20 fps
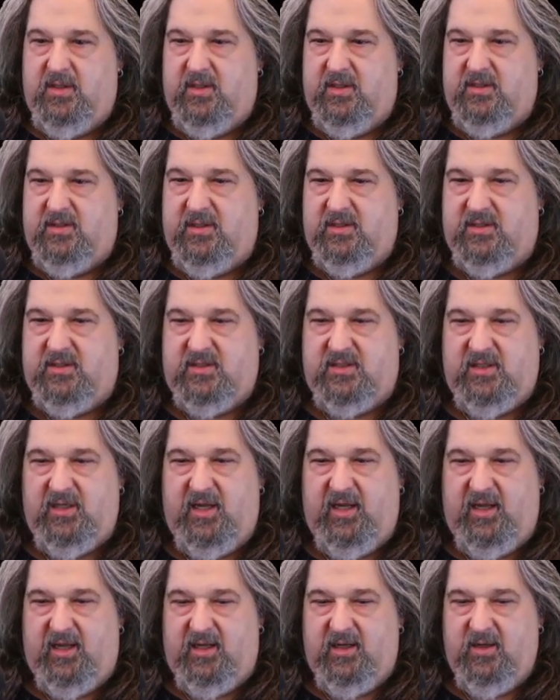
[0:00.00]

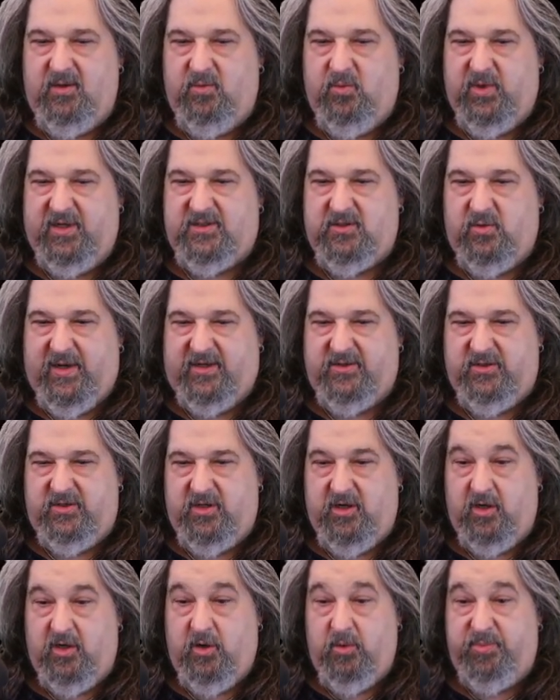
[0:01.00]
see what's around you,
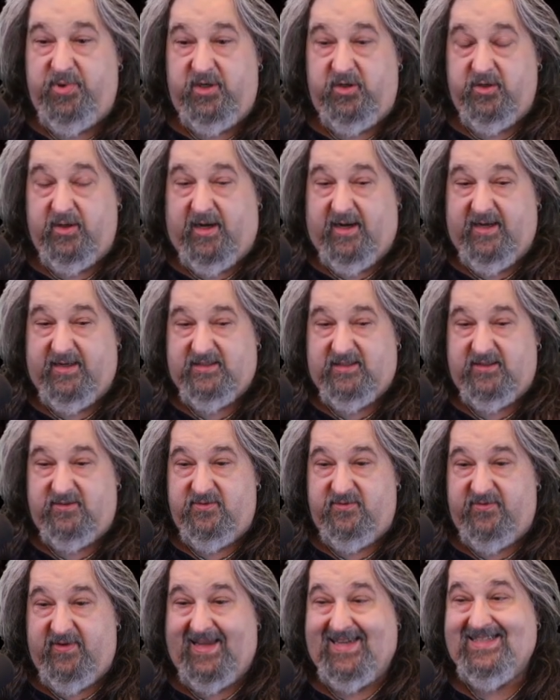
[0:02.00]
to open your eyes and
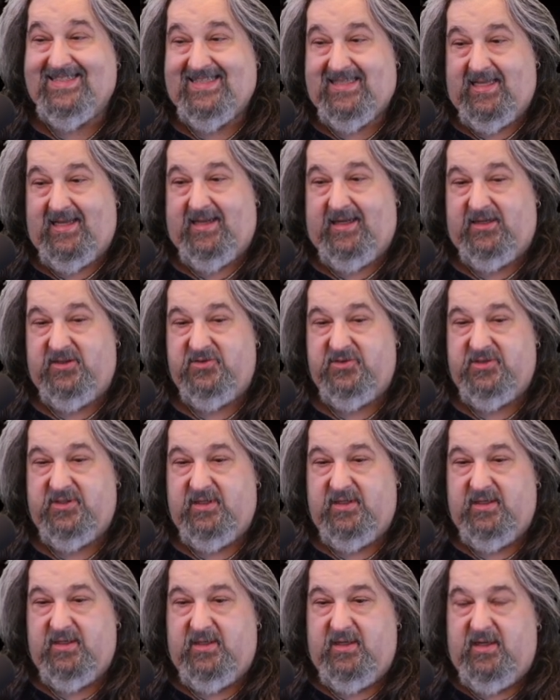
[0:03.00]
face things
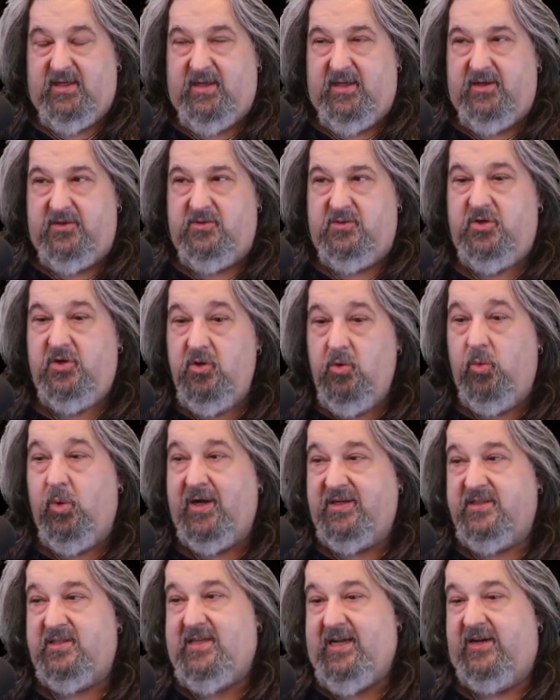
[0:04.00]
to
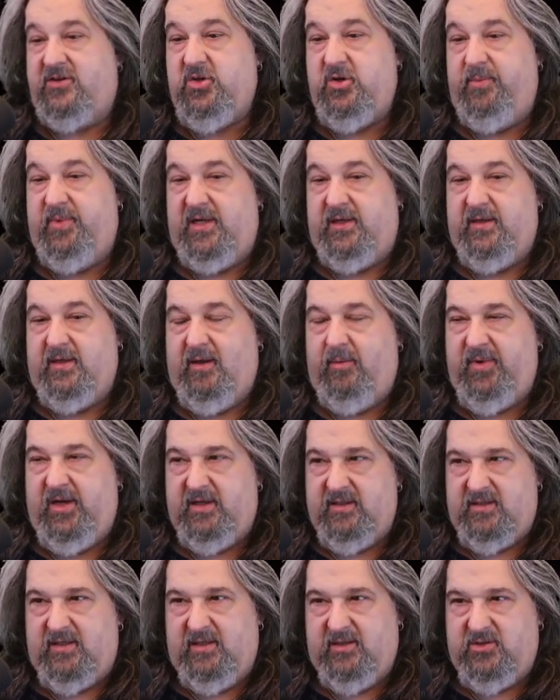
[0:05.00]
one's detriment. I mean,
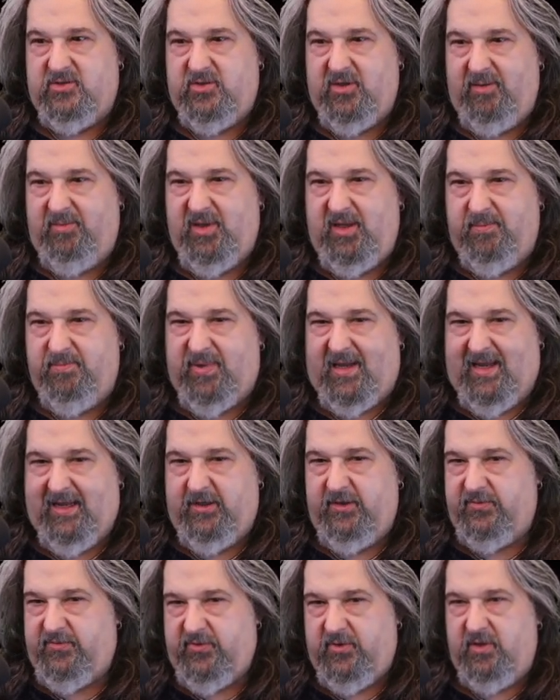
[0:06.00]
it's an extremely
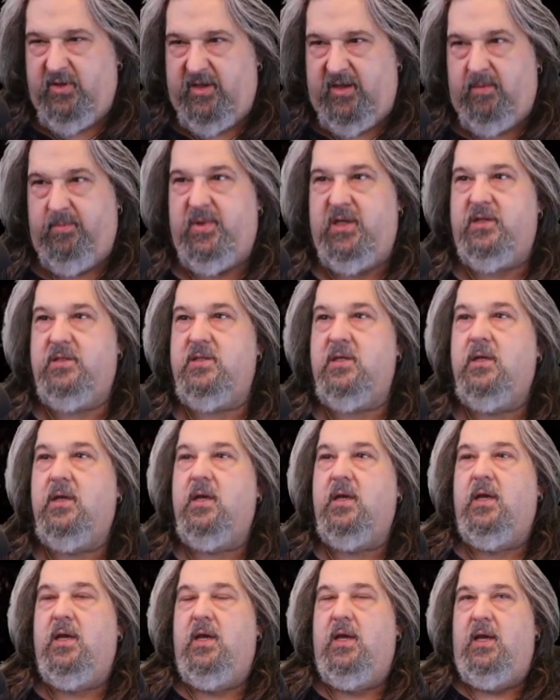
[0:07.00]
painful image,
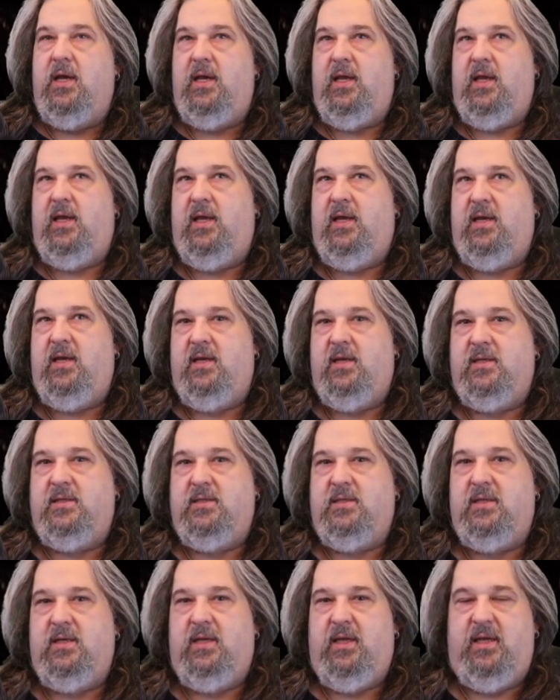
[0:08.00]

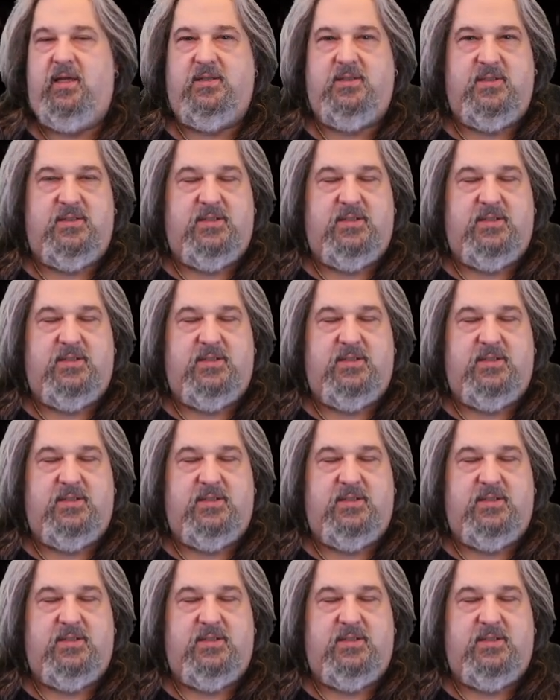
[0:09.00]
and it's